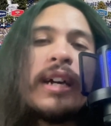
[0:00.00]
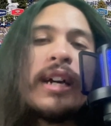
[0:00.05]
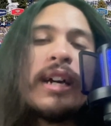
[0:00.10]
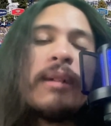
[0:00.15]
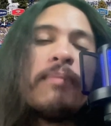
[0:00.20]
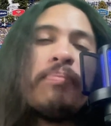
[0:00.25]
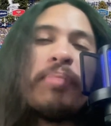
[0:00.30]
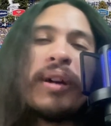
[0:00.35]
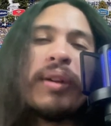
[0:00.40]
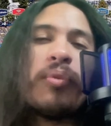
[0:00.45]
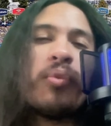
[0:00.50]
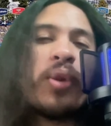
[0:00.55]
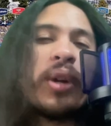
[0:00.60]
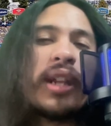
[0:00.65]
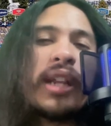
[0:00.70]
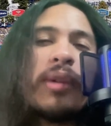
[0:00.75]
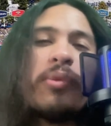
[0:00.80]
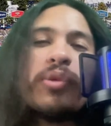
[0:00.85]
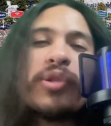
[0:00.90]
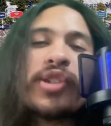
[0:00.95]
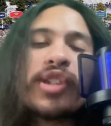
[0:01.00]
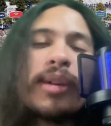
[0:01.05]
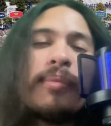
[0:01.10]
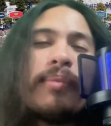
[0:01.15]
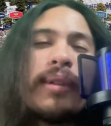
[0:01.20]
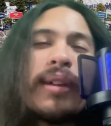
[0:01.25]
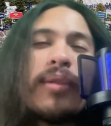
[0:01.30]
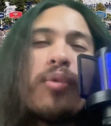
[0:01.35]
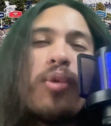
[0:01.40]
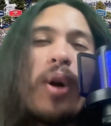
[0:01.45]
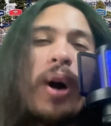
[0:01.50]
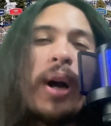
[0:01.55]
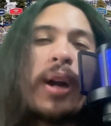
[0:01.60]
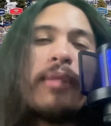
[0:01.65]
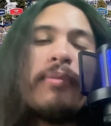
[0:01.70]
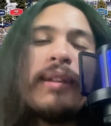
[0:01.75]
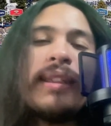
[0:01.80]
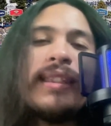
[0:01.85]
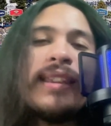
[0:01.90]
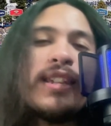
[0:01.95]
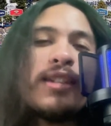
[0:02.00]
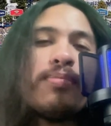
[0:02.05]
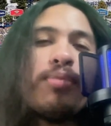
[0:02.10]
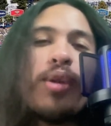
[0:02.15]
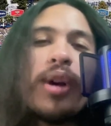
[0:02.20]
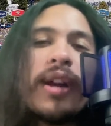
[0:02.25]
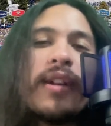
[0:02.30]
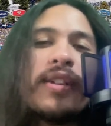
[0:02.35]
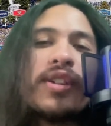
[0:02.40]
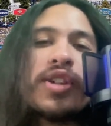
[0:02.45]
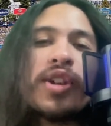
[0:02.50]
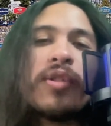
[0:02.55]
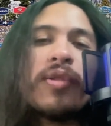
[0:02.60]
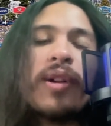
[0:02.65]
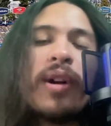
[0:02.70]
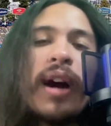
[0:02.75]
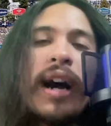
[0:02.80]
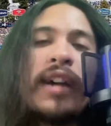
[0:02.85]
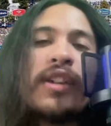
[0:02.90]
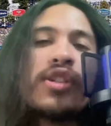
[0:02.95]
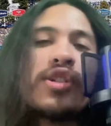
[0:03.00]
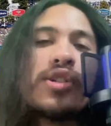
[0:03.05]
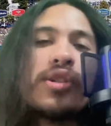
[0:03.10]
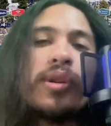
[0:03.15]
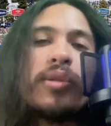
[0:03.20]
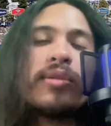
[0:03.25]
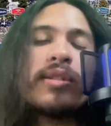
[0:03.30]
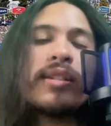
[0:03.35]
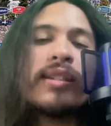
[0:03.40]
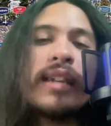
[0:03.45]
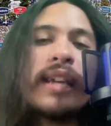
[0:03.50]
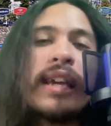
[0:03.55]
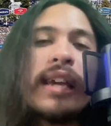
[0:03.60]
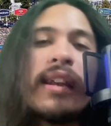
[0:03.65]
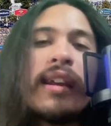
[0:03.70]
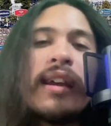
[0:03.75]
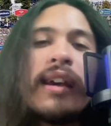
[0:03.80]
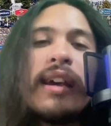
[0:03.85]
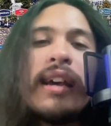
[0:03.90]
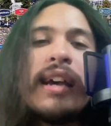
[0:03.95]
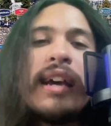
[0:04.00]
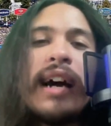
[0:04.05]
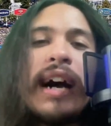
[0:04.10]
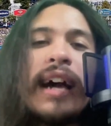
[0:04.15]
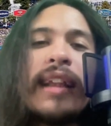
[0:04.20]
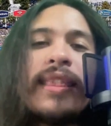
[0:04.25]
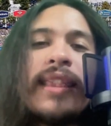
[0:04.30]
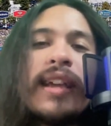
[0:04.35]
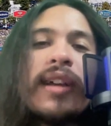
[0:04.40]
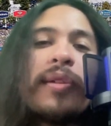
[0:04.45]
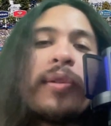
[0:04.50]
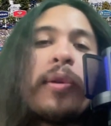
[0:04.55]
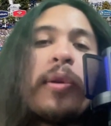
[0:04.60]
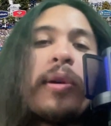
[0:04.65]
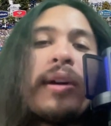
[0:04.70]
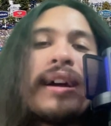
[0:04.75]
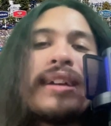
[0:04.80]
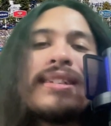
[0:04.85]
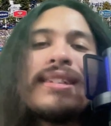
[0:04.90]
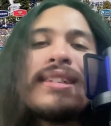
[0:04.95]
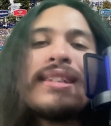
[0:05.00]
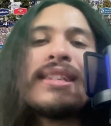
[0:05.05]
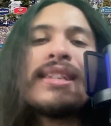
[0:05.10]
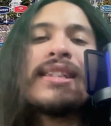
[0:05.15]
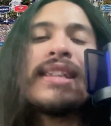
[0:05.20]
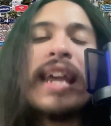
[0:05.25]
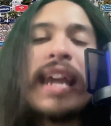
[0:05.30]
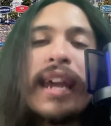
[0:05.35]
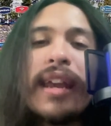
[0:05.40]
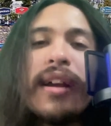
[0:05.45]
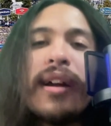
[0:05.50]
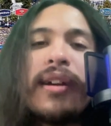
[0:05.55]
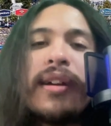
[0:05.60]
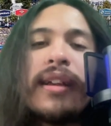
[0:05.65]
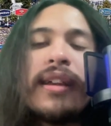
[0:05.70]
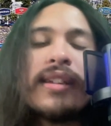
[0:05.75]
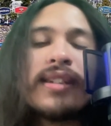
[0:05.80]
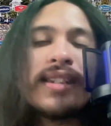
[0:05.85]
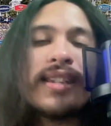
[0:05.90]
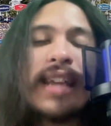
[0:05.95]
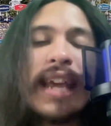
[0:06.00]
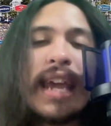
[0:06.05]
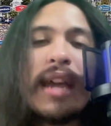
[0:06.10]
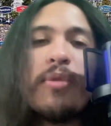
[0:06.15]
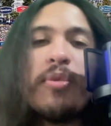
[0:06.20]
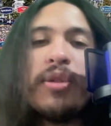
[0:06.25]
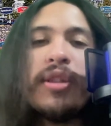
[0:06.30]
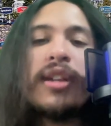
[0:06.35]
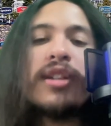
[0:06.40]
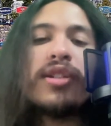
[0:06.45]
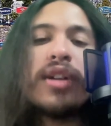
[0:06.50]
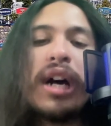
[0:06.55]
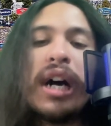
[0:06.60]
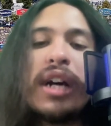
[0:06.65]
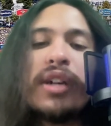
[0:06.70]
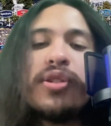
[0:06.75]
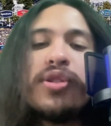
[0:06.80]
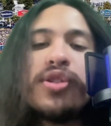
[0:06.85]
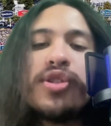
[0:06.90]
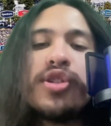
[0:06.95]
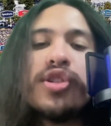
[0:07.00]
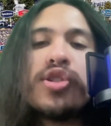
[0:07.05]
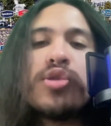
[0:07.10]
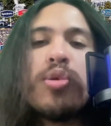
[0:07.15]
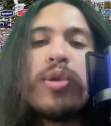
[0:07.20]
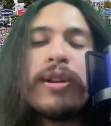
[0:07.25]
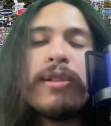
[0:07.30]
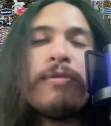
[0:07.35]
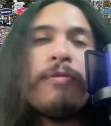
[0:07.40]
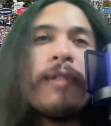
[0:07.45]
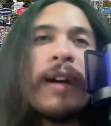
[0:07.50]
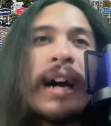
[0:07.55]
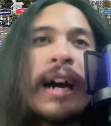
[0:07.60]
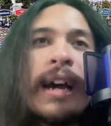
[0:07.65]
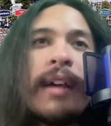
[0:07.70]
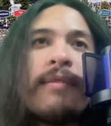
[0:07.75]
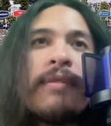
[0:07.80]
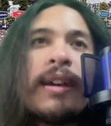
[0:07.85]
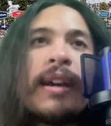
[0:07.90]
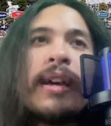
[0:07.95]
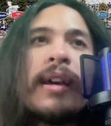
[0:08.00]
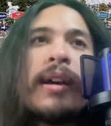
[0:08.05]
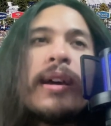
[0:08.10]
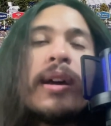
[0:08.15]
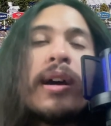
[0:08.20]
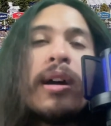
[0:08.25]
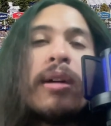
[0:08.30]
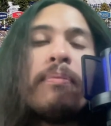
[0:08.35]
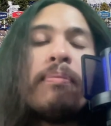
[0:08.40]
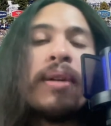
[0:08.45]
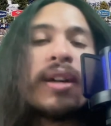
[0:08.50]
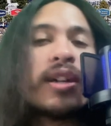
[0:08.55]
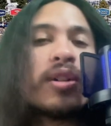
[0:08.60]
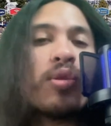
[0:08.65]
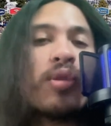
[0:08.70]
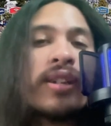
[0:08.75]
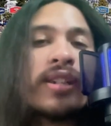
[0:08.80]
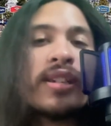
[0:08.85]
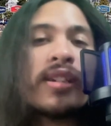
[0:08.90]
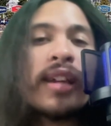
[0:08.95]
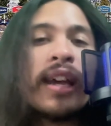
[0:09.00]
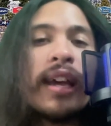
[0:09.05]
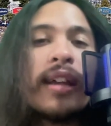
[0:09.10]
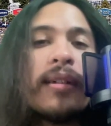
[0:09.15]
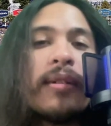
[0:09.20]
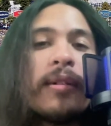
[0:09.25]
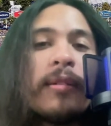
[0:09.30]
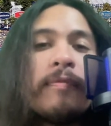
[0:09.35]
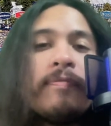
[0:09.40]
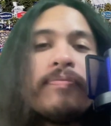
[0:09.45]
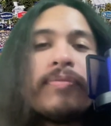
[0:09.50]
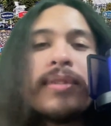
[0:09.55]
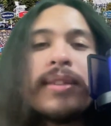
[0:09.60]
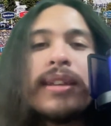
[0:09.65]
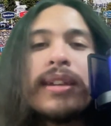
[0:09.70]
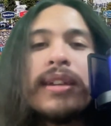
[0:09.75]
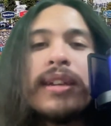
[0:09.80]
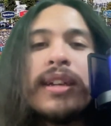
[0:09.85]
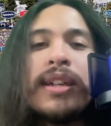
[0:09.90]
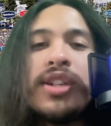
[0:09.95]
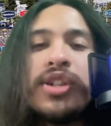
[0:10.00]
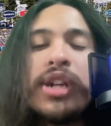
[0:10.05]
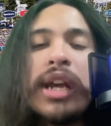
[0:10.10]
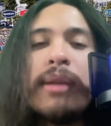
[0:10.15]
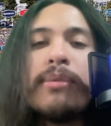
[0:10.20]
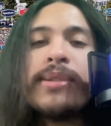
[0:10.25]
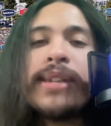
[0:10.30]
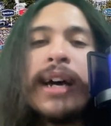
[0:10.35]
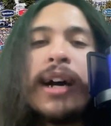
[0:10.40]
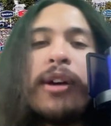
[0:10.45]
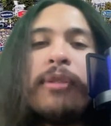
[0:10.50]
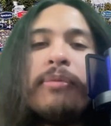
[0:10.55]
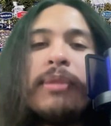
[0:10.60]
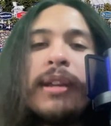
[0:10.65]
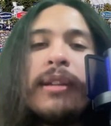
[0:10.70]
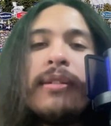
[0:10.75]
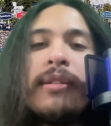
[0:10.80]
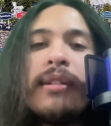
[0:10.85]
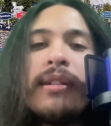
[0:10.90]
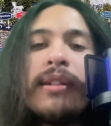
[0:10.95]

but really, will somebody want him at this point in his career? I just don't see it. I think Rojas is staying with the Dodgers in 25, but Chris Taylor and James Outman,